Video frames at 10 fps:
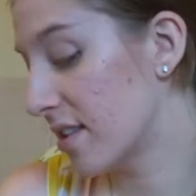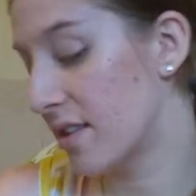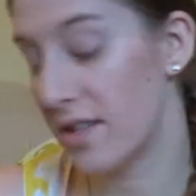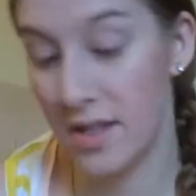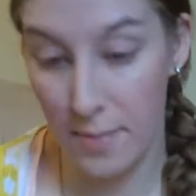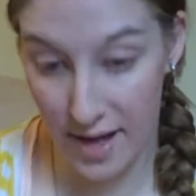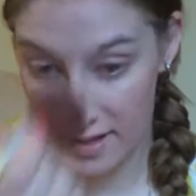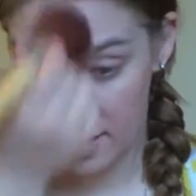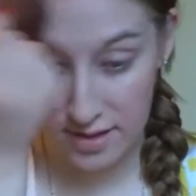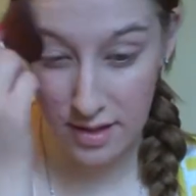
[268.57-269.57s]
this is the
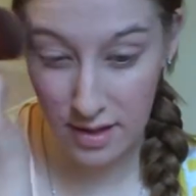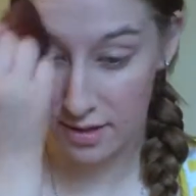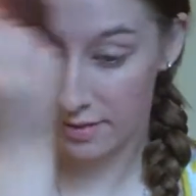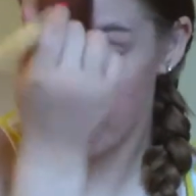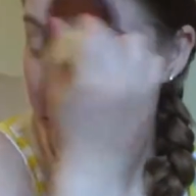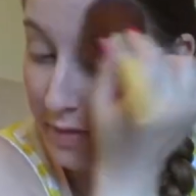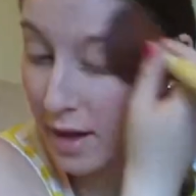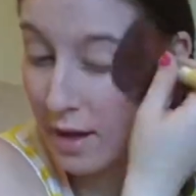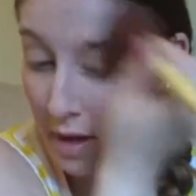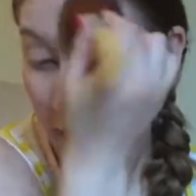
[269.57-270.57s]
best
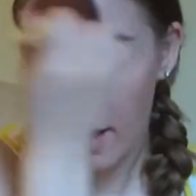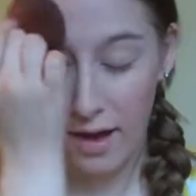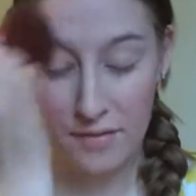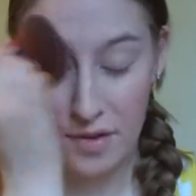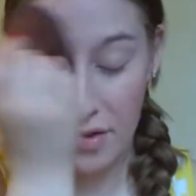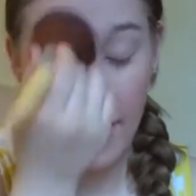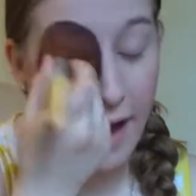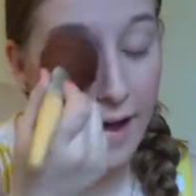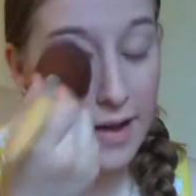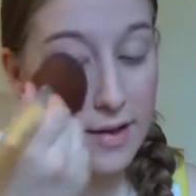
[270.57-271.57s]
I've ever
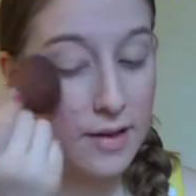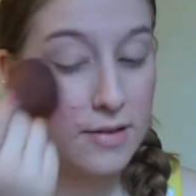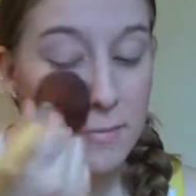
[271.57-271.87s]
had.